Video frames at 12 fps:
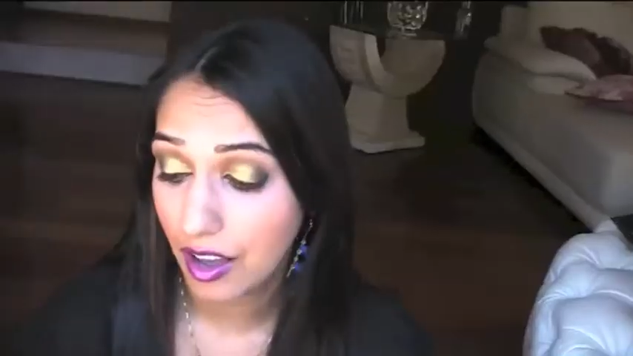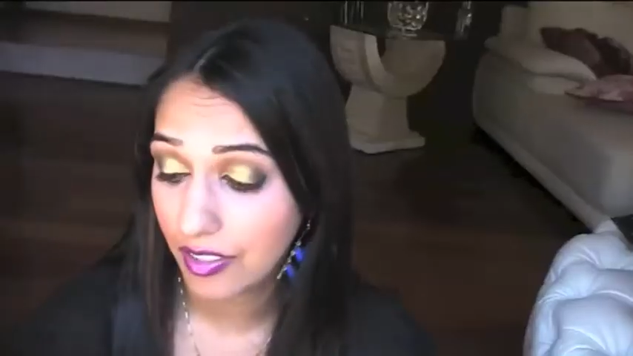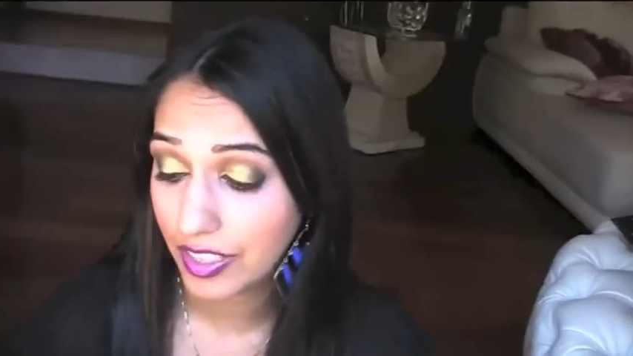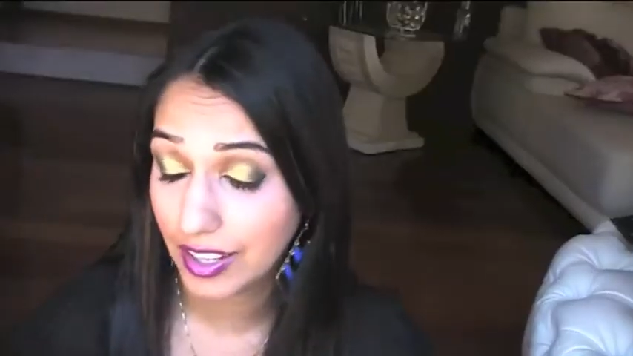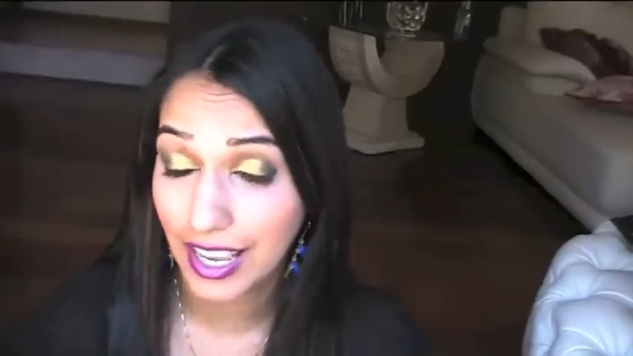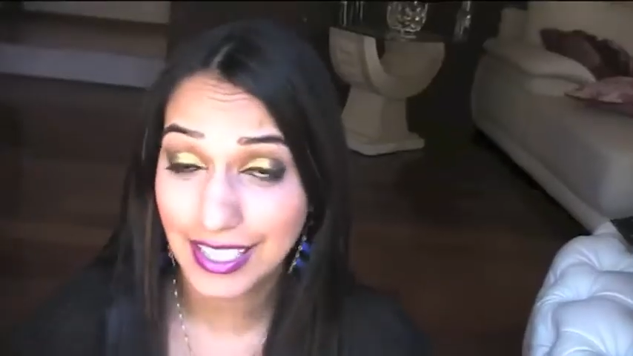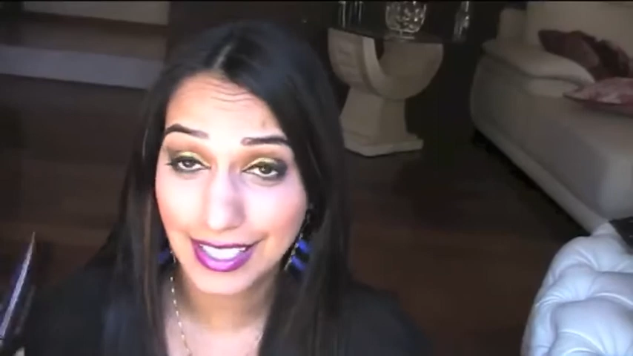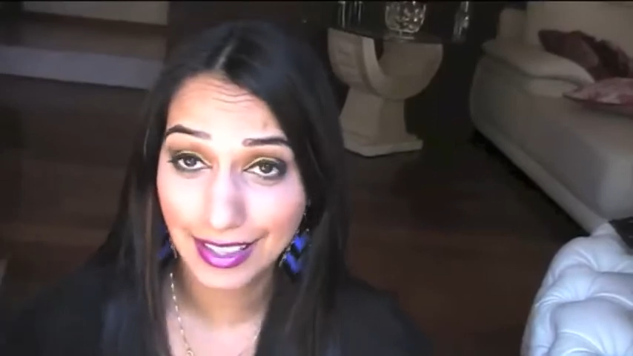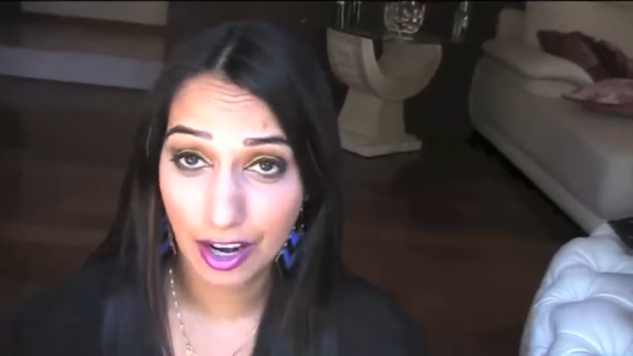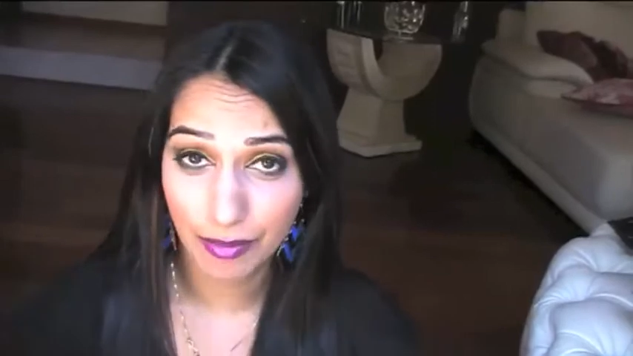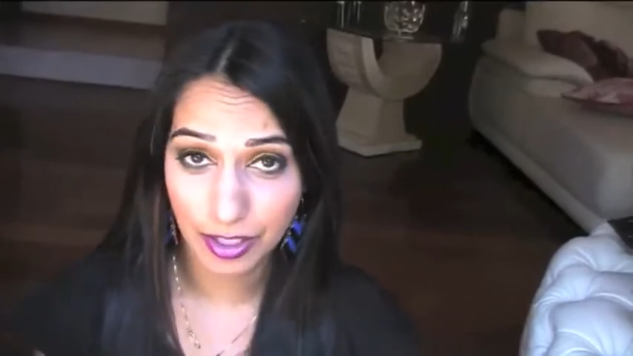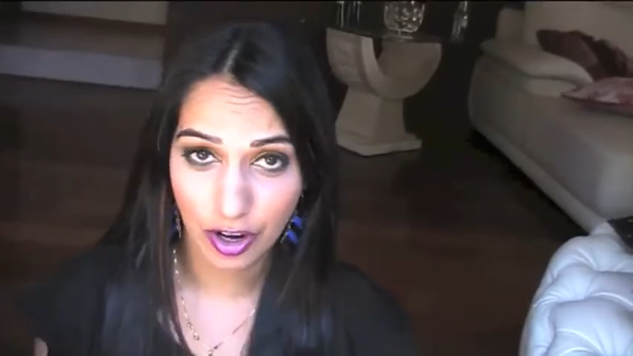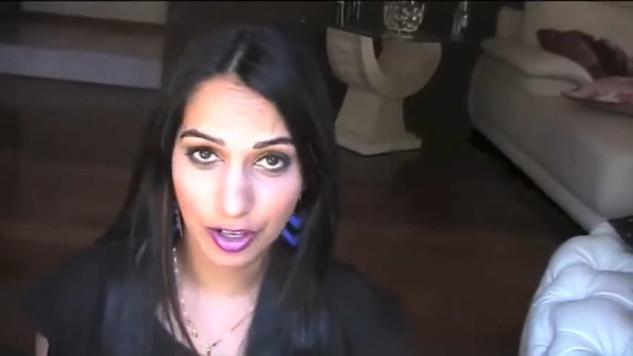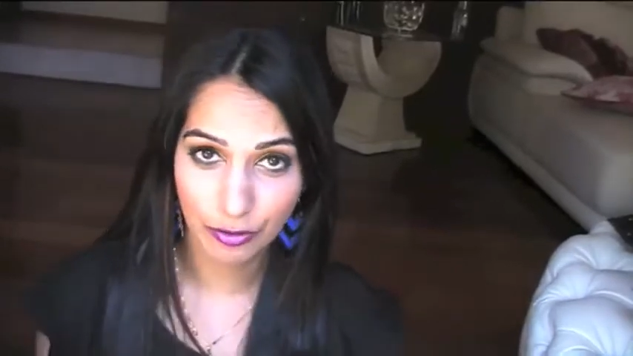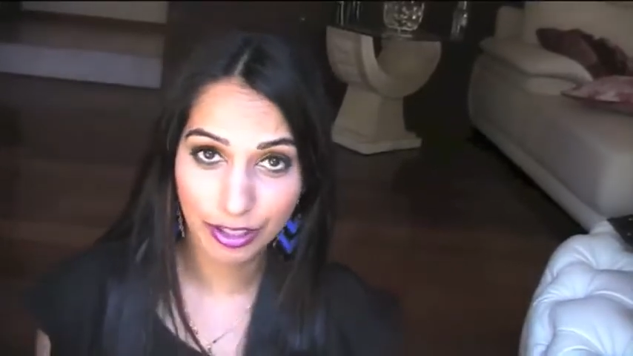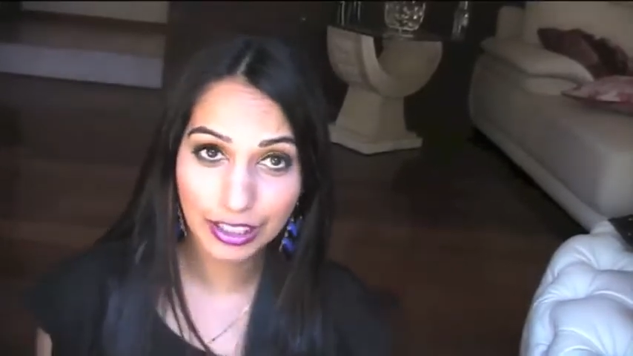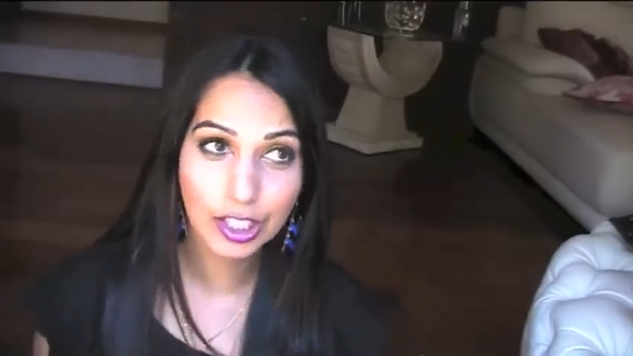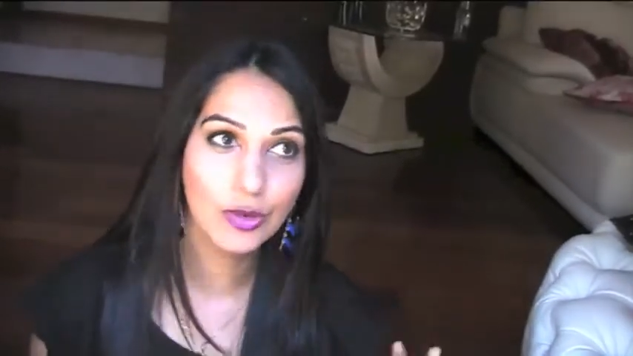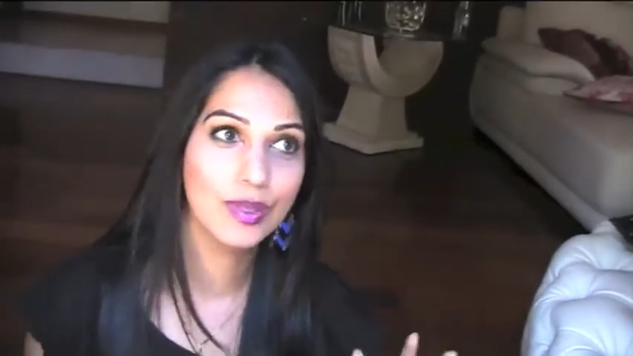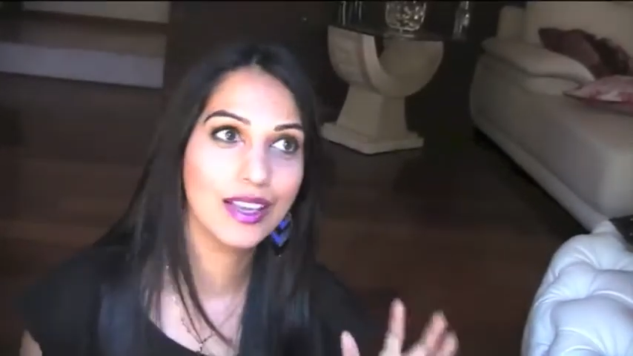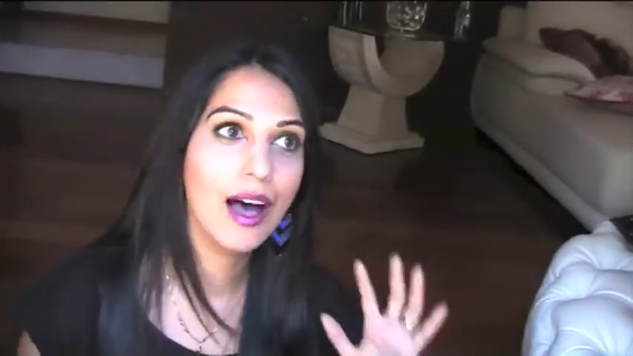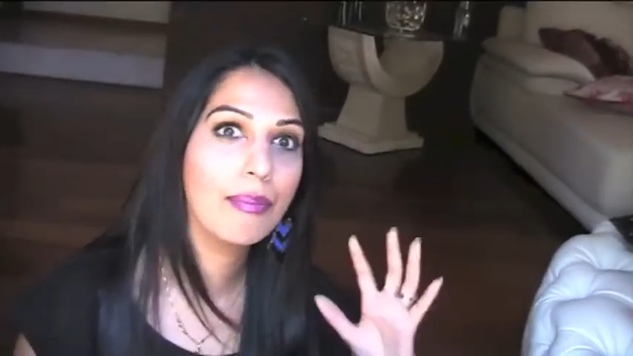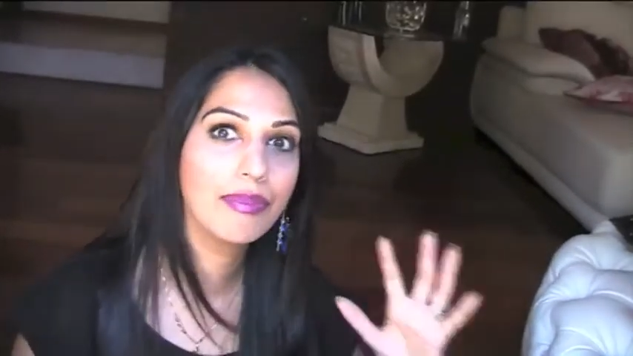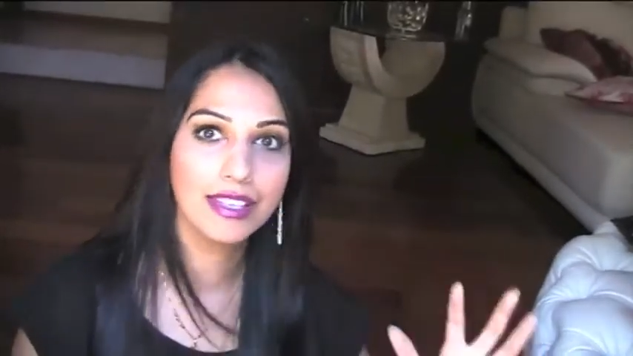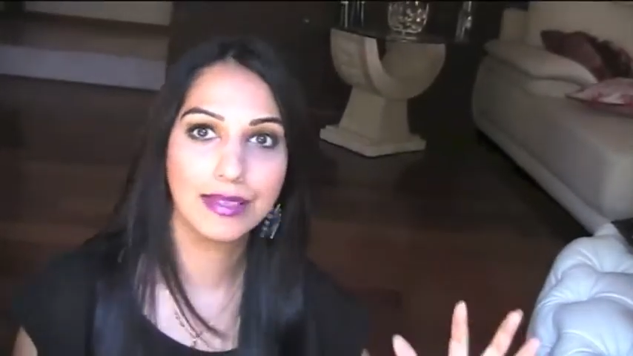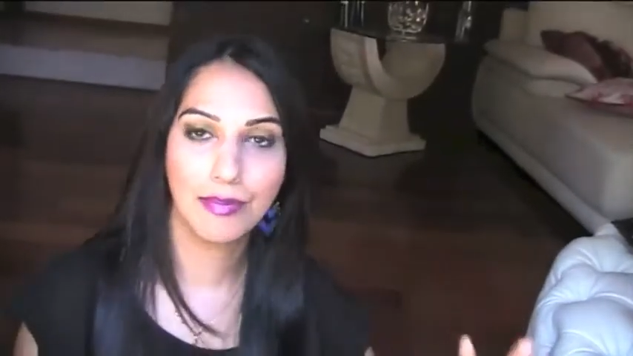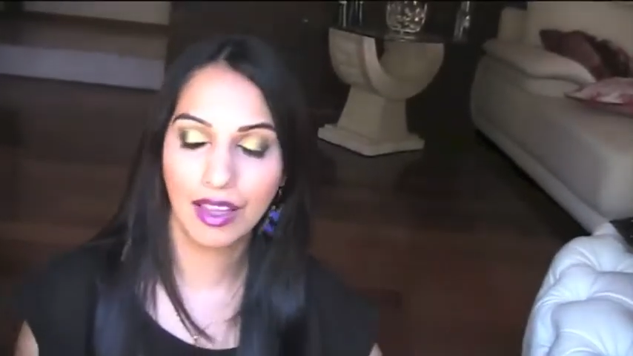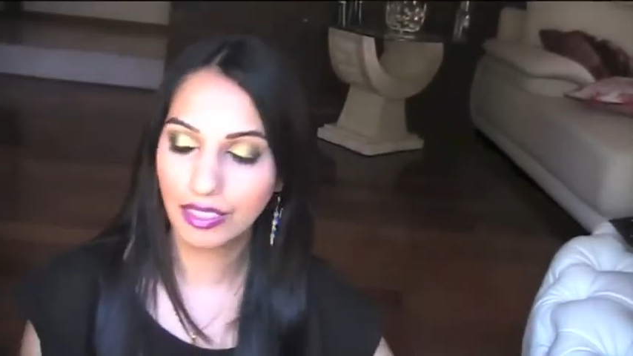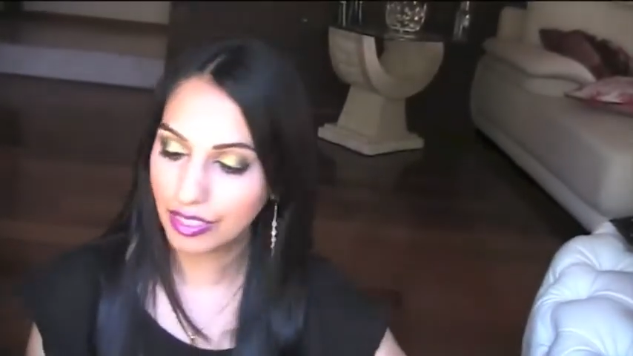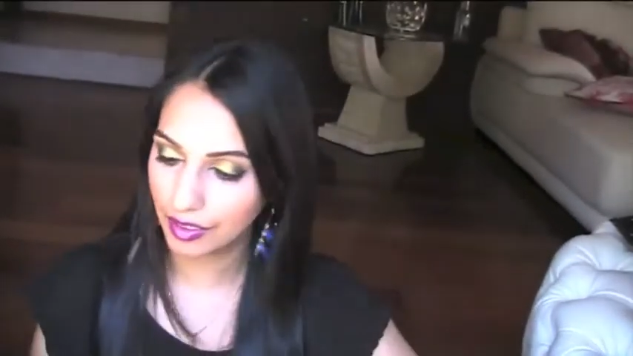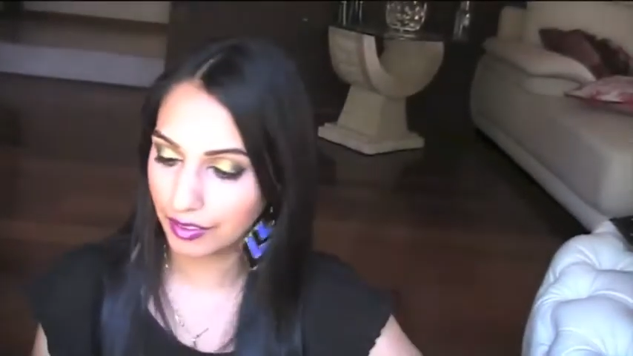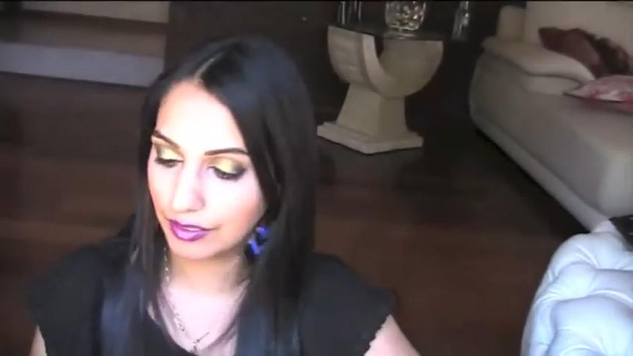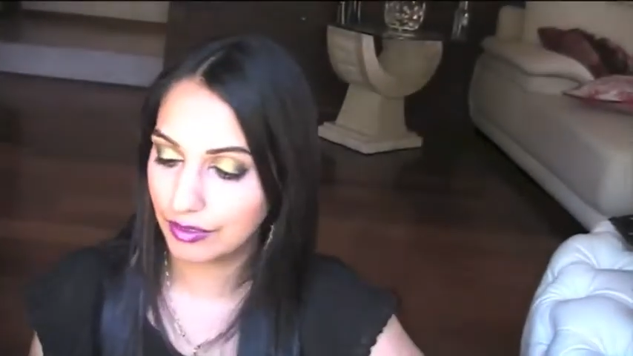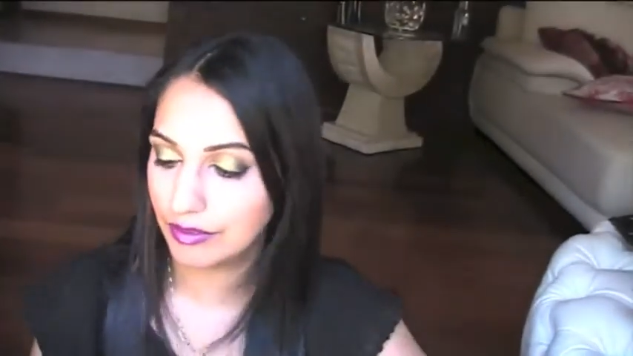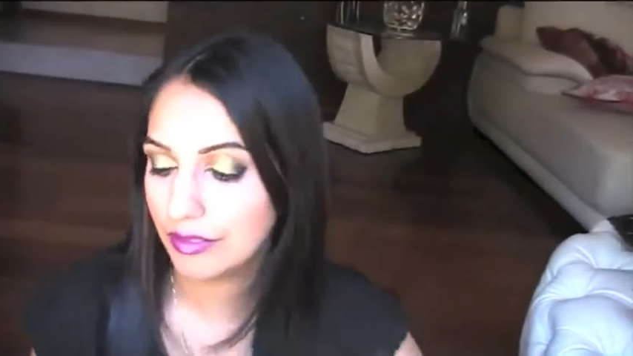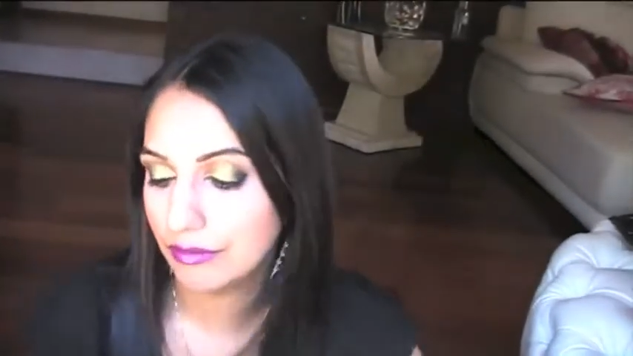The next thing that I've been trying to really use up this month, and